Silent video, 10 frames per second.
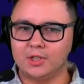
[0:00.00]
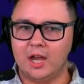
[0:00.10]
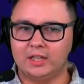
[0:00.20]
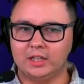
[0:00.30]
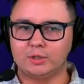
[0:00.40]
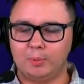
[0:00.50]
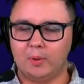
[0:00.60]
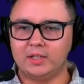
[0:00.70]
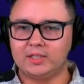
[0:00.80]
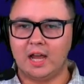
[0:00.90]
at this
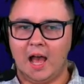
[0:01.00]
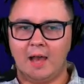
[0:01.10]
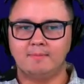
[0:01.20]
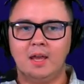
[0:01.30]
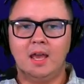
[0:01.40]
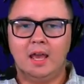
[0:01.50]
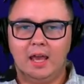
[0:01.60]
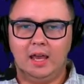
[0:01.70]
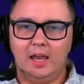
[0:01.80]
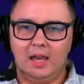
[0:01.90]
point in time.
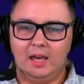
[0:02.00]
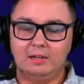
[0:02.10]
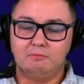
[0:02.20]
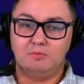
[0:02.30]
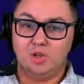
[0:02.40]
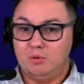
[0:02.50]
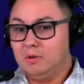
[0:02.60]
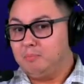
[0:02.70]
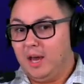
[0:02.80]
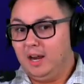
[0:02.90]
And you
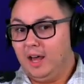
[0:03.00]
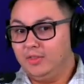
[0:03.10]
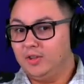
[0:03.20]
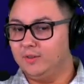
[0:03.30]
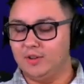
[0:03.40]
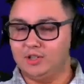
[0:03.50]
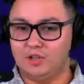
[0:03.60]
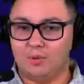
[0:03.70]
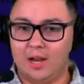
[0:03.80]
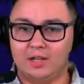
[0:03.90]
can bet on the
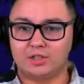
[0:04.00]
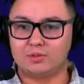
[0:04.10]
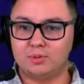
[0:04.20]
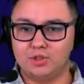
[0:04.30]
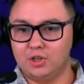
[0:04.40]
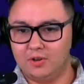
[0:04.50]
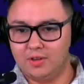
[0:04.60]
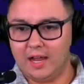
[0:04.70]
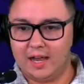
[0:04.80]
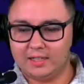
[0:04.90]
division race. We'll show you
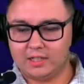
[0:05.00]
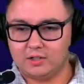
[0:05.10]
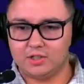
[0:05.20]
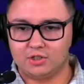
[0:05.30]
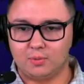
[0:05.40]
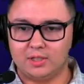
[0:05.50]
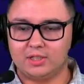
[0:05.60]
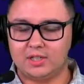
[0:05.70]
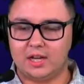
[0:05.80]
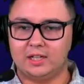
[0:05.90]
the odds here in just one
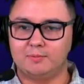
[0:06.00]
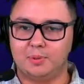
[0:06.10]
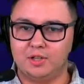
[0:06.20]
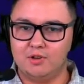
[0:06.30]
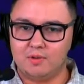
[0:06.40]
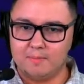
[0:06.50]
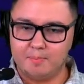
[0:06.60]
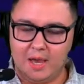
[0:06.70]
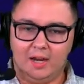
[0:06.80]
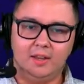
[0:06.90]
second, but you can
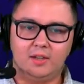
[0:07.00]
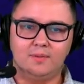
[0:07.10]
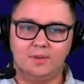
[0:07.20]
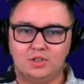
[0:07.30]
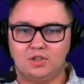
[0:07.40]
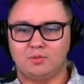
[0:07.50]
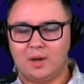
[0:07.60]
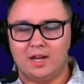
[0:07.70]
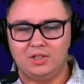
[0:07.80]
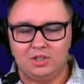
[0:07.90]
bet on the division
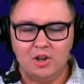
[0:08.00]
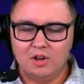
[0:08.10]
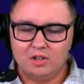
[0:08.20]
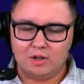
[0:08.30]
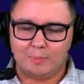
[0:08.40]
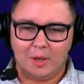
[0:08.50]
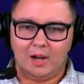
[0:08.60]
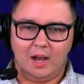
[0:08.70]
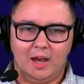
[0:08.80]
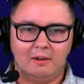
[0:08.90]
race. You can bet
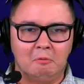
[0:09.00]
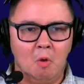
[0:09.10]
on